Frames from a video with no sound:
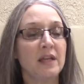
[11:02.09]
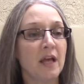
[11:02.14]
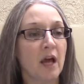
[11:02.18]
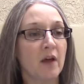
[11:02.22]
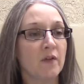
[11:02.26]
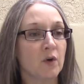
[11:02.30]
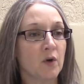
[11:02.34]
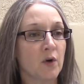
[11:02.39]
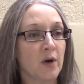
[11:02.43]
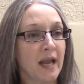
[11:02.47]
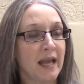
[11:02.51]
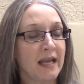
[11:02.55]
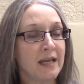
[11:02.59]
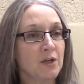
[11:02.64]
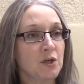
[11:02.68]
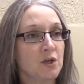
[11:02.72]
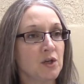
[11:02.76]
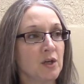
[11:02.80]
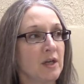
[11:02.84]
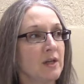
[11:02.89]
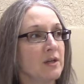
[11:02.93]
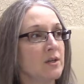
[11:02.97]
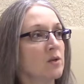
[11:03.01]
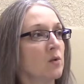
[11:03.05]
other
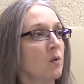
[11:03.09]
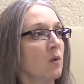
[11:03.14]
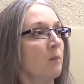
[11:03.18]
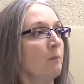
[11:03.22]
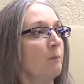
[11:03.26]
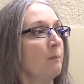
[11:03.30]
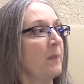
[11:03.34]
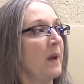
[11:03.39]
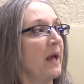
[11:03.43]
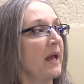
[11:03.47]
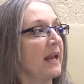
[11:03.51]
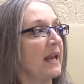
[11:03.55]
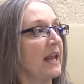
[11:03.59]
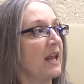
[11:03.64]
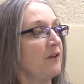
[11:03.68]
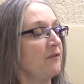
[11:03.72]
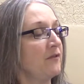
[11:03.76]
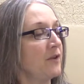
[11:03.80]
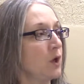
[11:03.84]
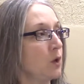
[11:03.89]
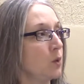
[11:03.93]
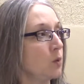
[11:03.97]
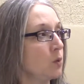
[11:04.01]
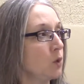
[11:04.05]
nations, but if
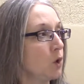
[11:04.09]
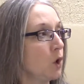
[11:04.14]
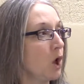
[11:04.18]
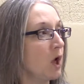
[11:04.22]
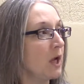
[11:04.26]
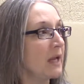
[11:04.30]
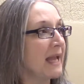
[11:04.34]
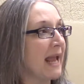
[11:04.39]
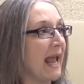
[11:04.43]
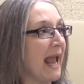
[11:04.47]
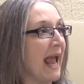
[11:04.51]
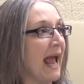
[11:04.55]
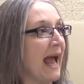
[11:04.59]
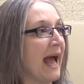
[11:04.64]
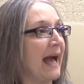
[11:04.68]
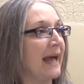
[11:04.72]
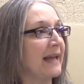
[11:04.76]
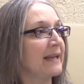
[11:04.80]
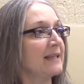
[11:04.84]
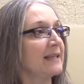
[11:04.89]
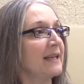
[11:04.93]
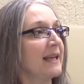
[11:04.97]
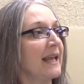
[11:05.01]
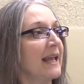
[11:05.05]
you look
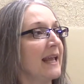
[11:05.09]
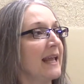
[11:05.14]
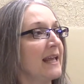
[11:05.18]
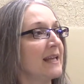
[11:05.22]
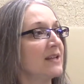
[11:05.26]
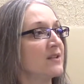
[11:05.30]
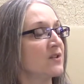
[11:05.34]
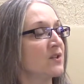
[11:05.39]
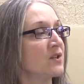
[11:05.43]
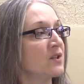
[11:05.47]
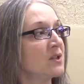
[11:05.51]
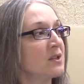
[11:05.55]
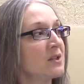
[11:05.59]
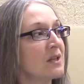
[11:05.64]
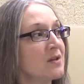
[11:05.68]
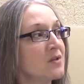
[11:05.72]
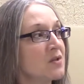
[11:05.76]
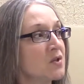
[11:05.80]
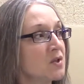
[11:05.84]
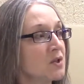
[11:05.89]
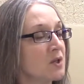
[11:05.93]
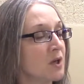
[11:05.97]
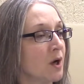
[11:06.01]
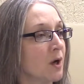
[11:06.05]
at his
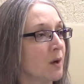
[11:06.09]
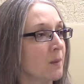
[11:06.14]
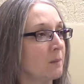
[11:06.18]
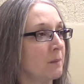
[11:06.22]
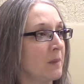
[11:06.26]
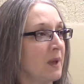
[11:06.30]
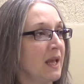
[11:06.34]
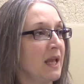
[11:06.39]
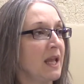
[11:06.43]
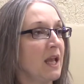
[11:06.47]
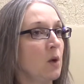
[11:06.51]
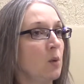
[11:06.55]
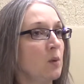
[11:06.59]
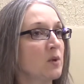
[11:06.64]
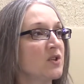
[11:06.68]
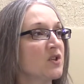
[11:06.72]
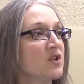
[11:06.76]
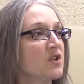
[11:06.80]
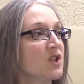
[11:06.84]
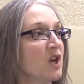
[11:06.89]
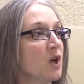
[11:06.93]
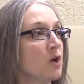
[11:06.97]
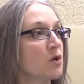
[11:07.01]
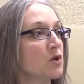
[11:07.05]
system, it was
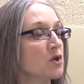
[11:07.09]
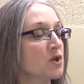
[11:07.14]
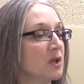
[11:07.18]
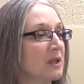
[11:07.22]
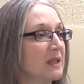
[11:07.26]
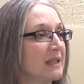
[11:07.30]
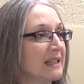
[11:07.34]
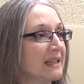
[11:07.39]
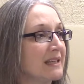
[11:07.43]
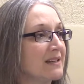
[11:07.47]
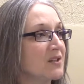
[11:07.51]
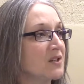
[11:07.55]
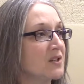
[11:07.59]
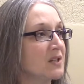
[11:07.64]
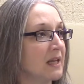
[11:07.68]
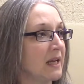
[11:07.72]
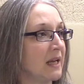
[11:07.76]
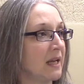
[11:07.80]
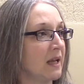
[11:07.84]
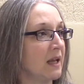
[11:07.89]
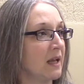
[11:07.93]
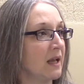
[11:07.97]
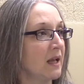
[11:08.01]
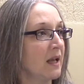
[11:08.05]

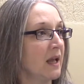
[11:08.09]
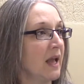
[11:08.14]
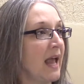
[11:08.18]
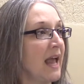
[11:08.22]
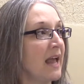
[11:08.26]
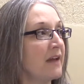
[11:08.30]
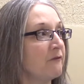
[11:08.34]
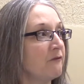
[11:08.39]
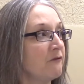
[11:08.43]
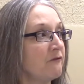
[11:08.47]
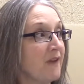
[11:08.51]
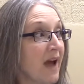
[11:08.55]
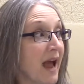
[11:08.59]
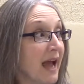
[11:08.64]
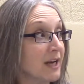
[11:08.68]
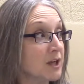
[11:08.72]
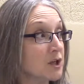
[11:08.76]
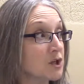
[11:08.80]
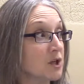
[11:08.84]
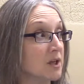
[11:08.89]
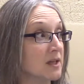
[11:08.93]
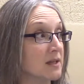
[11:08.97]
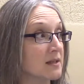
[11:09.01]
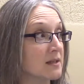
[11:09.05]
socialistic and
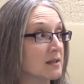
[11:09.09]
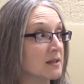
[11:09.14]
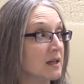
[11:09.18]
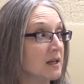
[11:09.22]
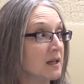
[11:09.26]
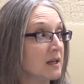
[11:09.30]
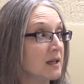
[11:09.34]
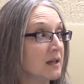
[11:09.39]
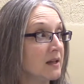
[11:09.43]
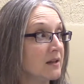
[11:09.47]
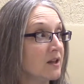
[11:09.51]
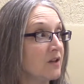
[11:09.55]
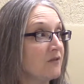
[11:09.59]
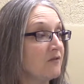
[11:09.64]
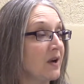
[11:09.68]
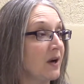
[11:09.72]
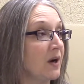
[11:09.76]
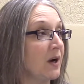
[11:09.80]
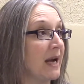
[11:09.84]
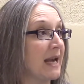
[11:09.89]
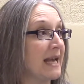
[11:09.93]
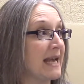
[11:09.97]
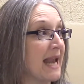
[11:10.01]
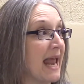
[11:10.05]
fascist. The
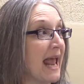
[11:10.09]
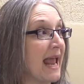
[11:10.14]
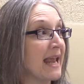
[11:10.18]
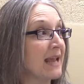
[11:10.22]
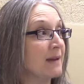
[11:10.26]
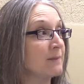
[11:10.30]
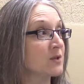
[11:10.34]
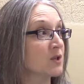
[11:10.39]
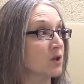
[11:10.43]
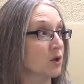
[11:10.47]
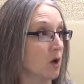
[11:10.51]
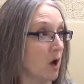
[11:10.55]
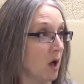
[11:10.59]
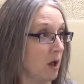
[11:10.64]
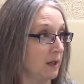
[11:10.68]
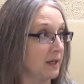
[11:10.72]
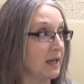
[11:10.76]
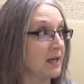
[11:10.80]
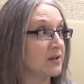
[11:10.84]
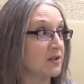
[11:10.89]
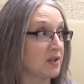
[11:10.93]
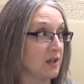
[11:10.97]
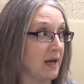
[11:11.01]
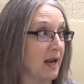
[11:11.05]
very names are calling
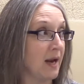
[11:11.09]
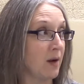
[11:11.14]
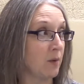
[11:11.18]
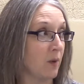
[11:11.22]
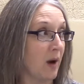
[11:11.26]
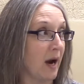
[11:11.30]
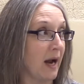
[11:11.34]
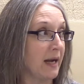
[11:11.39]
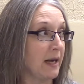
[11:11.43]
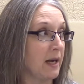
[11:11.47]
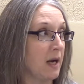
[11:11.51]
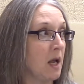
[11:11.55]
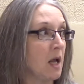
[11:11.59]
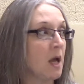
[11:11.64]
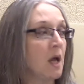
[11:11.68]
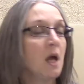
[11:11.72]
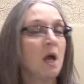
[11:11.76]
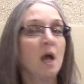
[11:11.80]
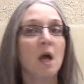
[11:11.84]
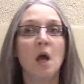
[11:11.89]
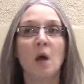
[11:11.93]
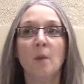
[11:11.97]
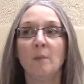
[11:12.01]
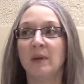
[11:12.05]
us today, right?
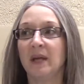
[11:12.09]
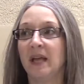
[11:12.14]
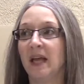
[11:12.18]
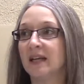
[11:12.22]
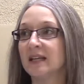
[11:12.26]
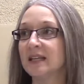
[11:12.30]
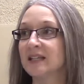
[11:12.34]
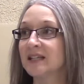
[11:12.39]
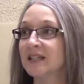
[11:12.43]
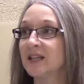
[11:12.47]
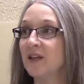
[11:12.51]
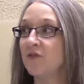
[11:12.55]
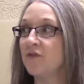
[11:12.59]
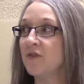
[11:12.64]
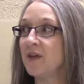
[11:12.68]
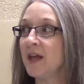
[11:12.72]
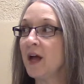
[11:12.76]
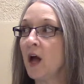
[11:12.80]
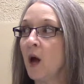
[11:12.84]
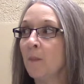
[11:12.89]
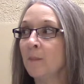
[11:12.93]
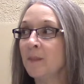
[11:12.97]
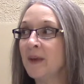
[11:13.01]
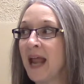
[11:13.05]
Mm-hmm. Because to
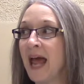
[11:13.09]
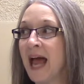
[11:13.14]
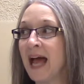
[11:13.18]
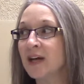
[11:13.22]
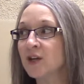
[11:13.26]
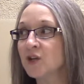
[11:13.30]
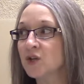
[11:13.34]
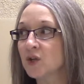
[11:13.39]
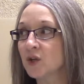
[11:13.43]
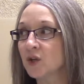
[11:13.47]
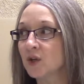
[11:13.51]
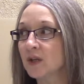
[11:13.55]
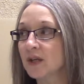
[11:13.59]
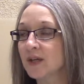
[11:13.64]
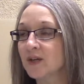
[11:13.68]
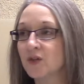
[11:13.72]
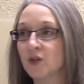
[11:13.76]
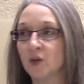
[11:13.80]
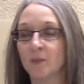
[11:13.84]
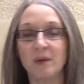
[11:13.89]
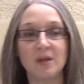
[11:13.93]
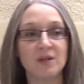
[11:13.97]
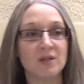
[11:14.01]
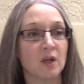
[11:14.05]
them,
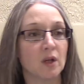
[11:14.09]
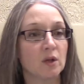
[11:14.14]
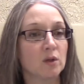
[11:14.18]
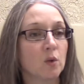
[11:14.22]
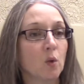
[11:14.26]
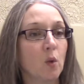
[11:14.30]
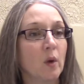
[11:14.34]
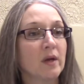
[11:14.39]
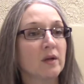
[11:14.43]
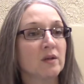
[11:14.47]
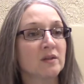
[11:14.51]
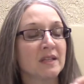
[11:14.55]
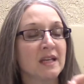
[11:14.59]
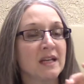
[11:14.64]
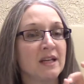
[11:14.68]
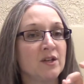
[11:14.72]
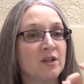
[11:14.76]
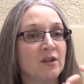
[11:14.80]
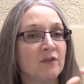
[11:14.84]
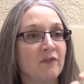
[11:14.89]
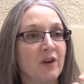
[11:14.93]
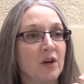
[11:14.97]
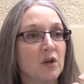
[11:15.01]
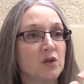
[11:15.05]
nationalism is a loyalty and
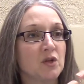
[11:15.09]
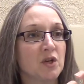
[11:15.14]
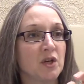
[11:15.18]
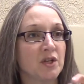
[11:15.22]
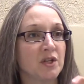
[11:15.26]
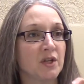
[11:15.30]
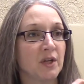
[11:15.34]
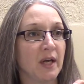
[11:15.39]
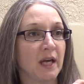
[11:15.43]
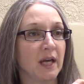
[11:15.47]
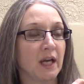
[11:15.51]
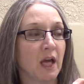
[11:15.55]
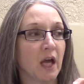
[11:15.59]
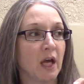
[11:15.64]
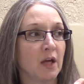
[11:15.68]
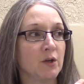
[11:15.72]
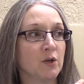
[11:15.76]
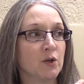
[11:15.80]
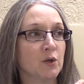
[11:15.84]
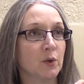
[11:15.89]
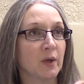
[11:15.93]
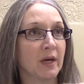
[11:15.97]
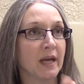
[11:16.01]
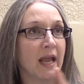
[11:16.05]
devotion to a
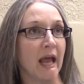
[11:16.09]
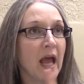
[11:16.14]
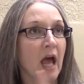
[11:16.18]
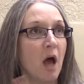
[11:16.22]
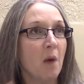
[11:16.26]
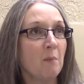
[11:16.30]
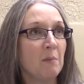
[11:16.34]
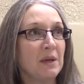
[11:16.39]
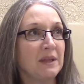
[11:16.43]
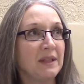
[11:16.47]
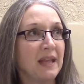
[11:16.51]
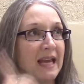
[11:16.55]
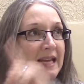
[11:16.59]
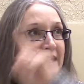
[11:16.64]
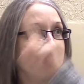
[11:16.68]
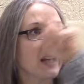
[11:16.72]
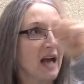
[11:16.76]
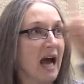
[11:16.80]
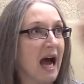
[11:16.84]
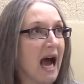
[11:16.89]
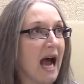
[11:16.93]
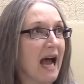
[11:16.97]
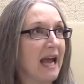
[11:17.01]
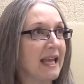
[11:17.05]
country, but they
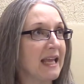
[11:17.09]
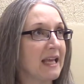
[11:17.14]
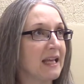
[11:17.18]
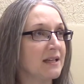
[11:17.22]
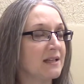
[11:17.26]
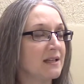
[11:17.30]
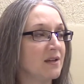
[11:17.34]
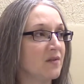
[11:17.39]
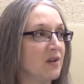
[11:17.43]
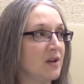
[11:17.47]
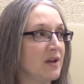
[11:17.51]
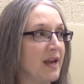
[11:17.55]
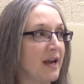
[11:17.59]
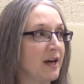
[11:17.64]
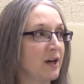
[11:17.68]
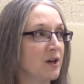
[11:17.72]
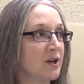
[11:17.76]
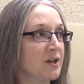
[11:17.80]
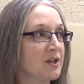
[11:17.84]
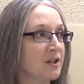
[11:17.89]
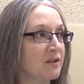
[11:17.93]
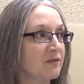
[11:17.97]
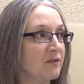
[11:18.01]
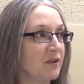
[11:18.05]
tie it to the
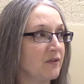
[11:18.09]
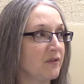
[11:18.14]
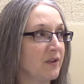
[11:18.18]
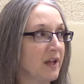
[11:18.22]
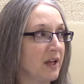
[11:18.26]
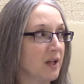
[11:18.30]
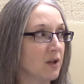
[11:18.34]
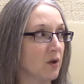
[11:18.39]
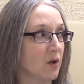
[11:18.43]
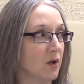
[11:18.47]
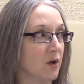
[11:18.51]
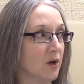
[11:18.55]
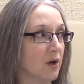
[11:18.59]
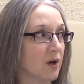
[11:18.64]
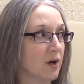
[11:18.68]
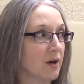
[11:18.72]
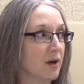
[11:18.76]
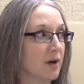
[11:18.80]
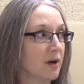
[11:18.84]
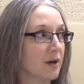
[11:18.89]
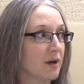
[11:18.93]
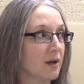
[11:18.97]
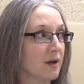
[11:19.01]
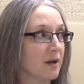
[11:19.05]
narrative of Hitler.
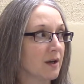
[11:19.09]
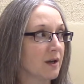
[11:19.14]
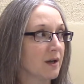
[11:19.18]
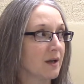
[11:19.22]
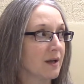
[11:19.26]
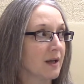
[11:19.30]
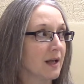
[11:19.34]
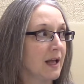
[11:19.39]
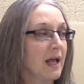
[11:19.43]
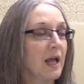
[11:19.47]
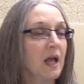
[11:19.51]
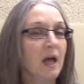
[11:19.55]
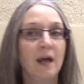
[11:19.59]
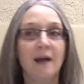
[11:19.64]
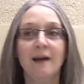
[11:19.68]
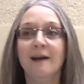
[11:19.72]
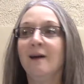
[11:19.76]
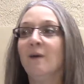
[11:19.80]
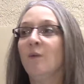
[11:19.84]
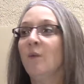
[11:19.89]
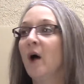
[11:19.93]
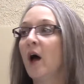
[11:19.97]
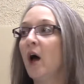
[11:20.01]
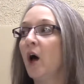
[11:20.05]

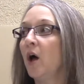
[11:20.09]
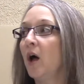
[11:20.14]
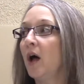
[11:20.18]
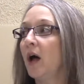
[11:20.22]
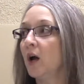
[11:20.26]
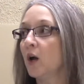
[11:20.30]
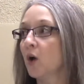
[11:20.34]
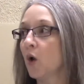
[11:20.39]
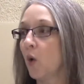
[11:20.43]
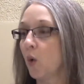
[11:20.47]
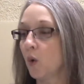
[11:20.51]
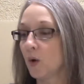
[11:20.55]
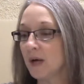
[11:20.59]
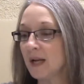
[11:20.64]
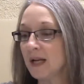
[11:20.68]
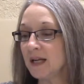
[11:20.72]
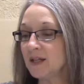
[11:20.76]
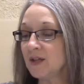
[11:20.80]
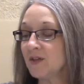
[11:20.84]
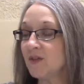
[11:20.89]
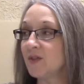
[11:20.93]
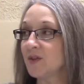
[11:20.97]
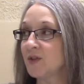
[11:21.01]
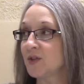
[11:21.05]
Well, according
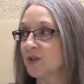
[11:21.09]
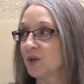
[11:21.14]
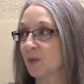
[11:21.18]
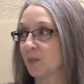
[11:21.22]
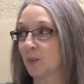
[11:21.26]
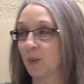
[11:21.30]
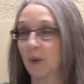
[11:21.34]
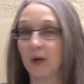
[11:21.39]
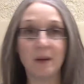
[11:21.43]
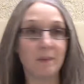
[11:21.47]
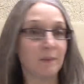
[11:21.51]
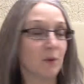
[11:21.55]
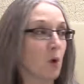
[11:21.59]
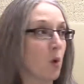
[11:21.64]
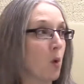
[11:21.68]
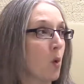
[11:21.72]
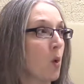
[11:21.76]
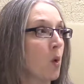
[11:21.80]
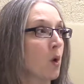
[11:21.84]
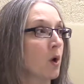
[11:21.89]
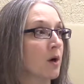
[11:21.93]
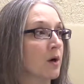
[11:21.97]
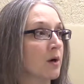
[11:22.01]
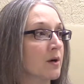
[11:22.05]
to the Supreme
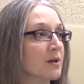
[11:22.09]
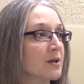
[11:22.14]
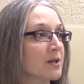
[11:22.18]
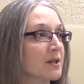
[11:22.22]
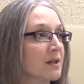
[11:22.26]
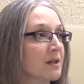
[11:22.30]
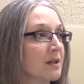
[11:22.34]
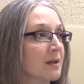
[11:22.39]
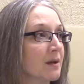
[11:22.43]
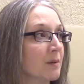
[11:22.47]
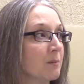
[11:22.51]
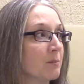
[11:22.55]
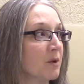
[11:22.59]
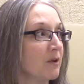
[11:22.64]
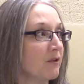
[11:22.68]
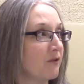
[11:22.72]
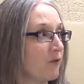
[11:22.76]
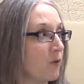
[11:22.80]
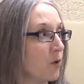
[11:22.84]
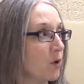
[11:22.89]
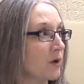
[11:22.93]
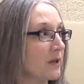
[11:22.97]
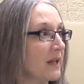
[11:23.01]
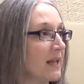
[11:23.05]
Court,
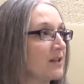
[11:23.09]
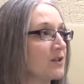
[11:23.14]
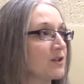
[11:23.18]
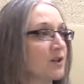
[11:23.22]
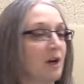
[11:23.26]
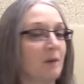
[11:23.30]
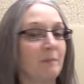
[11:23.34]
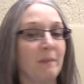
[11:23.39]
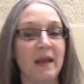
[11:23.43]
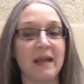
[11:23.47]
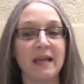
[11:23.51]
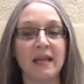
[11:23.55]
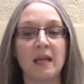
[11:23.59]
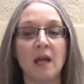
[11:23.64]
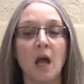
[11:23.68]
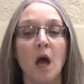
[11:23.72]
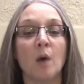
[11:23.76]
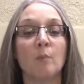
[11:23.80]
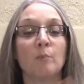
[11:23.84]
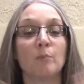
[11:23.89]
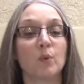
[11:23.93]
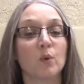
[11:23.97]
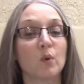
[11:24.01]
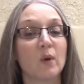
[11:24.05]
before they start making
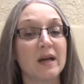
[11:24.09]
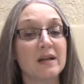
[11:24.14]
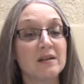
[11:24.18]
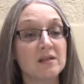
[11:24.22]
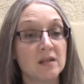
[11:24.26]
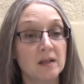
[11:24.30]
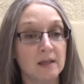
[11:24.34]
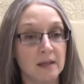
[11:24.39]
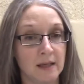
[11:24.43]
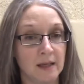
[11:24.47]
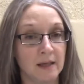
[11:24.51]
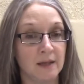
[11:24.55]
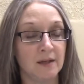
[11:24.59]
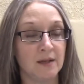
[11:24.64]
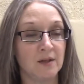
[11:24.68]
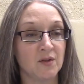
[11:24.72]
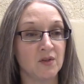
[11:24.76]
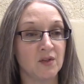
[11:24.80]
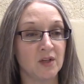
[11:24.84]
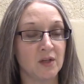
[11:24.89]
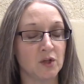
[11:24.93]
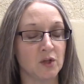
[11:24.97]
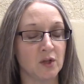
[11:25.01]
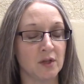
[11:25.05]
unprecedented
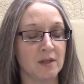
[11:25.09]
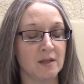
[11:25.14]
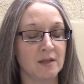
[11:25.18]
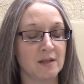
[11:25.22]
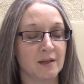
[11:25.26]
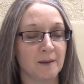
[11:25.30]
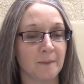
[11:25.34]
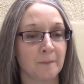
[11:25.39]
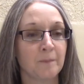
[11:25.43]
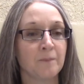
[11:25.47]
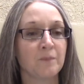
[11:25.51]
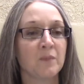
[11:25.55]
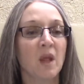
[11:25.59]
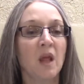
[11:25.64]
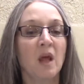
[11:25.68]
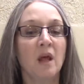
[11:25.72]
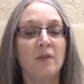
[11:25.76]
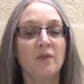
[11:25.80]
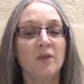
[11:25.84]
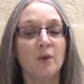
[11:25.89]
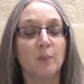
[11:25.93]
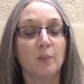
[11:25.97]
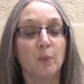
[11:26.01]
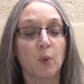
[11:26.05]
decisions,
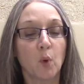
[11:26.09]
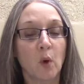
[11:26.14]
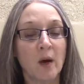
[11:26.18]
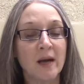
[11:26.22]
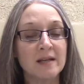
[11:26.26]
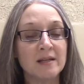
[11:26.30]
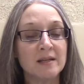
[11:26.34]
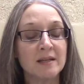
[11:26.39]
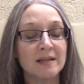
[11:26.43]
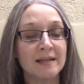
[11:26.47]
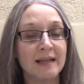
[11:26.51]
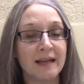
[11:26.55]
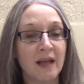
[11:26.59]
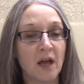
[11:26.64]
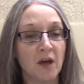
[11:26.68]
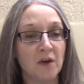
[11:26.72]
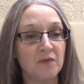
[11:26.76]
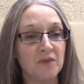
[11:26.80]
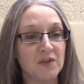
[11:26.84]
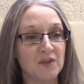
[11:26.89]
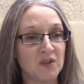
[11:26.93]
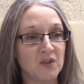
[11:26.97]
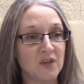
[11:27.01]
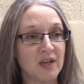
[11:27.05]
the precedent of
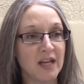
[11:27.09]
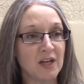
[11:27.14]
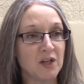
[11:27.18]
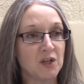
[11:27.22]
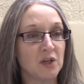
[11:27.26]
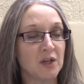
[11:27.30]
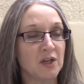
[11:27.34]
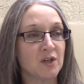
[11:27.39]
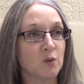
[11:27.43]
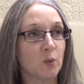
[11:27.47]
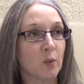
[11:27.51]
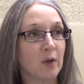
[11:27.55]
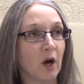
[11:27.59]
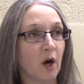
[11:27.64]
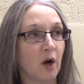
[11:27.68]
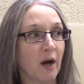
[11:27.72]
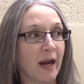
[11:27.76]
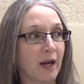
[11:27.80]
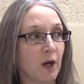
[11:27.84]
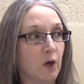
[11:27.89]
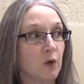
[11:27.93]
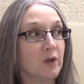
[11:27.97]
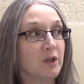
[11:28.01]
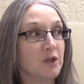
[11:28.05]
this nation is we are
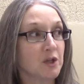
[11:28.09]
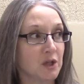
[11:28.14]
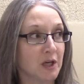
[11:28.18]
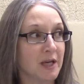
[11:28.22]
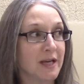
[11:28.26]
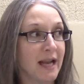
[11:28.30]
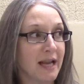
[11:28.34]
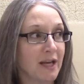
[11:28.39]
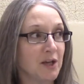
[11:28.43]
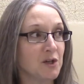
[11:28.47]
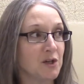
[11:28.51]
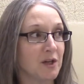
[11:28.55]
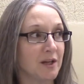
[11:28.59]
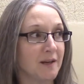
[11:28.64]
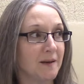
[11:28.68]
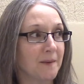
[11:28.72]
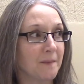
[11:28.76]
a Christian nation.